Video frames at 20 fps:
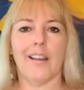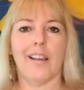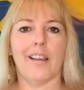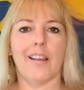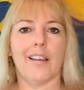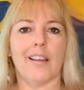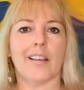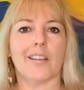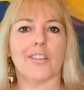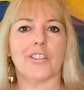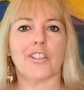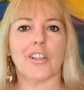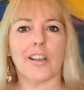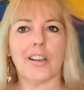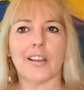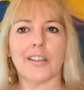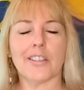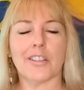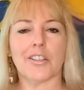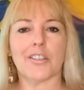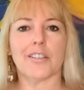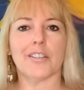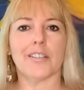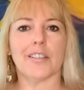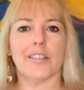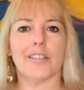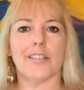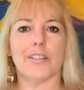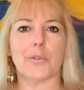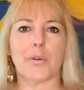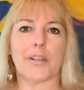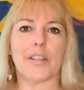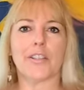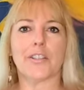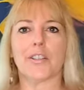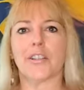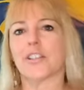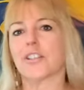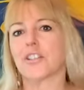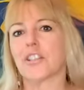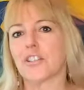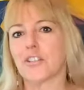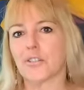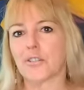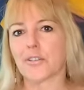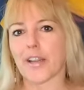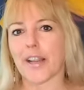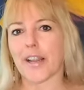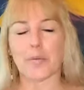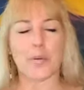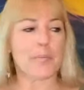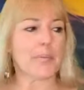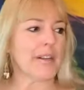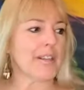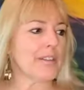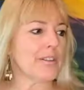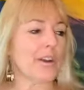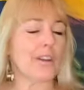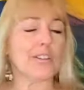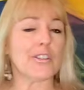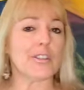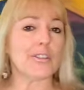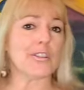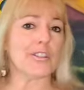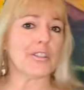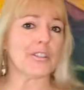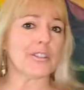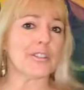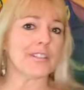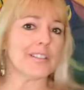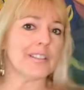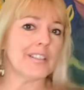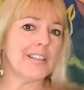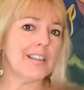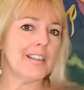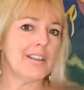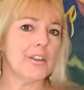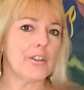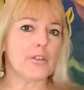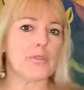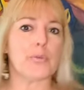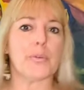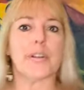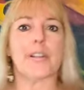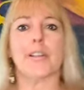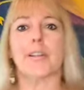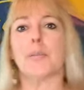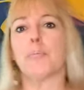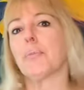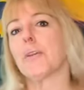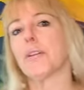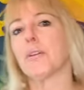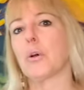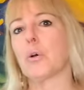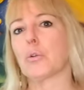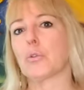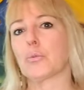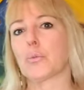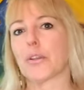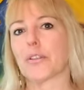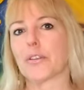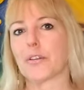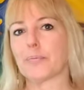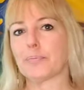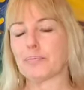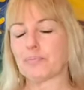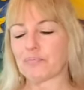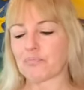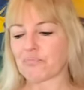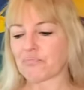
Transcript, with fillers: and John took, well, he took his digital camera, but he also took three pinholes with him.